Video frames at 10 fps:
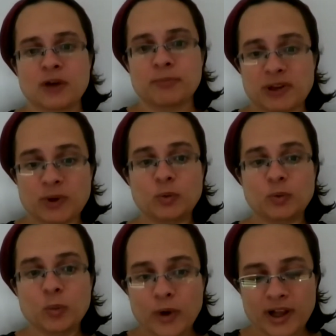But what
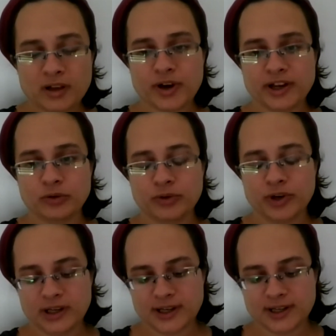we will try to
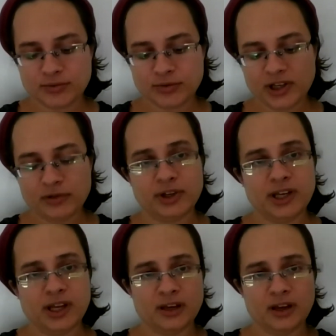read is really read
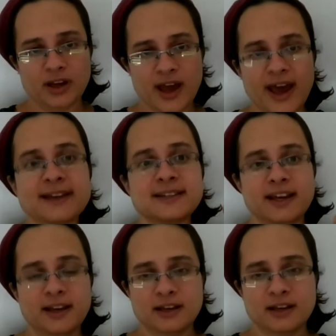it as
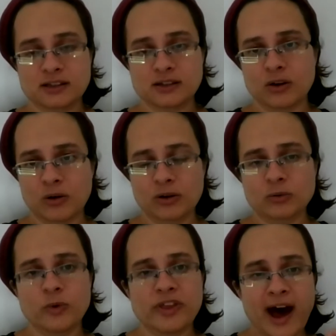it is
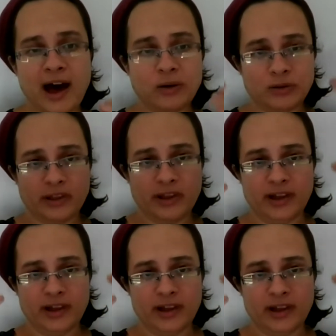told, without the
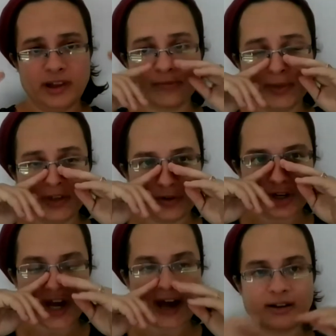layers of midrash
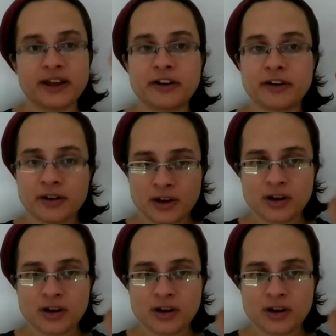added later,